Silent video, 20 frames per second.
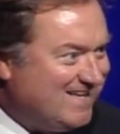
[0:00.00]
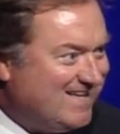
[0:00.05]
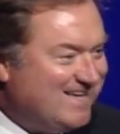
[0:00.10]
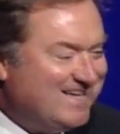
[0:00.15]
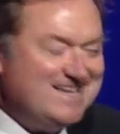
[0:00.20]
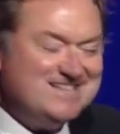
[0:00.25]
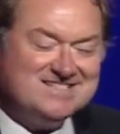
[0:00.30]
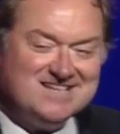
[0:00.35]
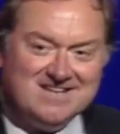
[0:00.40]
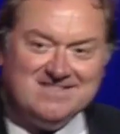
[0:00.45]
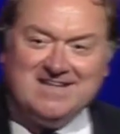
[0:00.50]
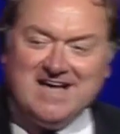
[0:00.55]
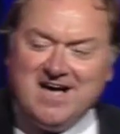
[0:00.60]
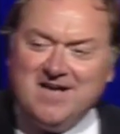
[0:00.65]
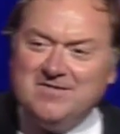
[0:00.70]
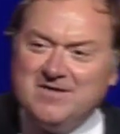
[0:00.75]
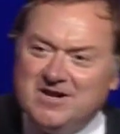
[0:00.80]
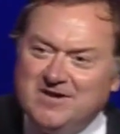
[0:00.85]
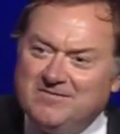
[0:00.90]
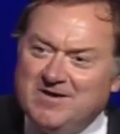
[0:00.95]
He said,
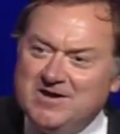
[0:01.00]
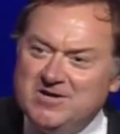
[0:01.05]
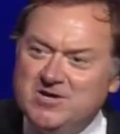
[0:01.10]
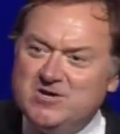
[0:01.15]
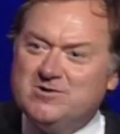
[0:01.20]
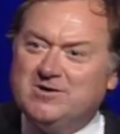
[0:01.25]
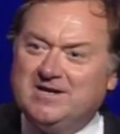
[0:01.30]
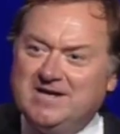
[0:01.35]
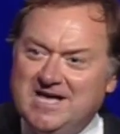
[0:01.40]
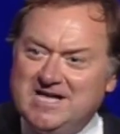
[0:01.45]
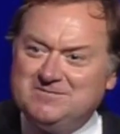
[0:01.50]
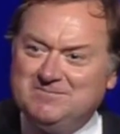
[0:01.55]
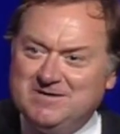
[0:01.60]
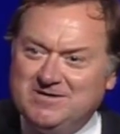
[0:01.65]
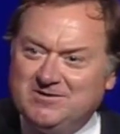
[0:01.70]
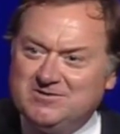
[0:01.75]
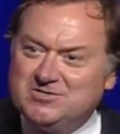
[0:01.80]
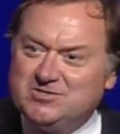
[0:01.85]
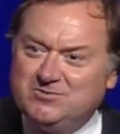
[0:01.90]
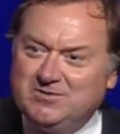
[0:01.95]
now then, if I knew you were going to ask me
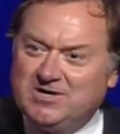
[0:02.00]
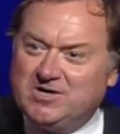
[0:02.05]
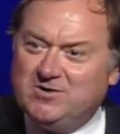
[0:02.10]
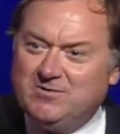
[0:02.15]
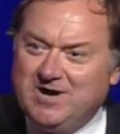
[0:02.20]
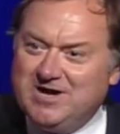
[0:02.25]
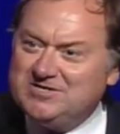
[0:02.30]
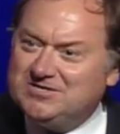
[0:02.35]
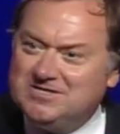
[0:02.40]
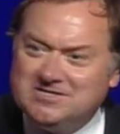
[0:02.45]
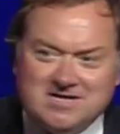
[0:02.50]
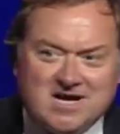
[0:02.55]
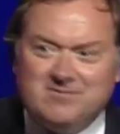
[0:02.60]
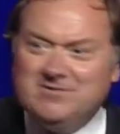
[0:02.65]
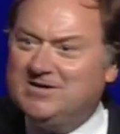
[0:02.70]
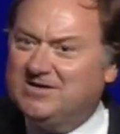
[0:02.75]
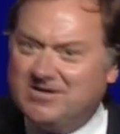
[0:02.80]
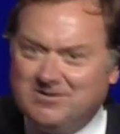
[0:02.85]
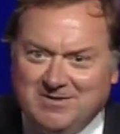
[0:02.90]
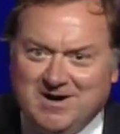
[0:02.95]
those trick questions, I'm
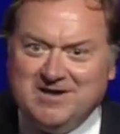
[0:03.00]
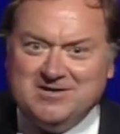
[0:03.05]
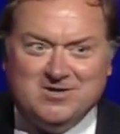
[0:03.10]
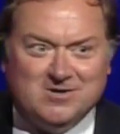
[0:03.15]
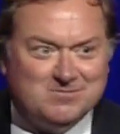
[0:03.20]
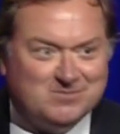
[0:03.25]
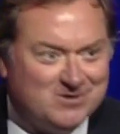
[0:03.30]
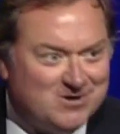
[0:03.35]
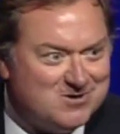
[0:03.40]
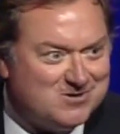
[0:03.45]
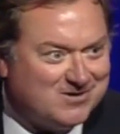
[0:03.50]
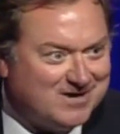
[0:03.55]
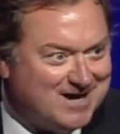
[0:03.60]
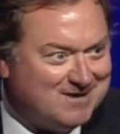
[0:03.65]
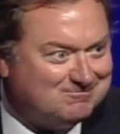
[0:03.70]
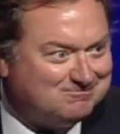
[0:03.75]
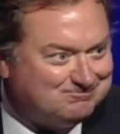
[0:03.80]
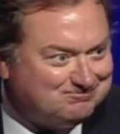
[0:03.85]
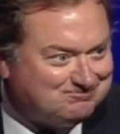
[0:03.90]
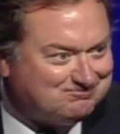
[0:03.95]
going to come on your program.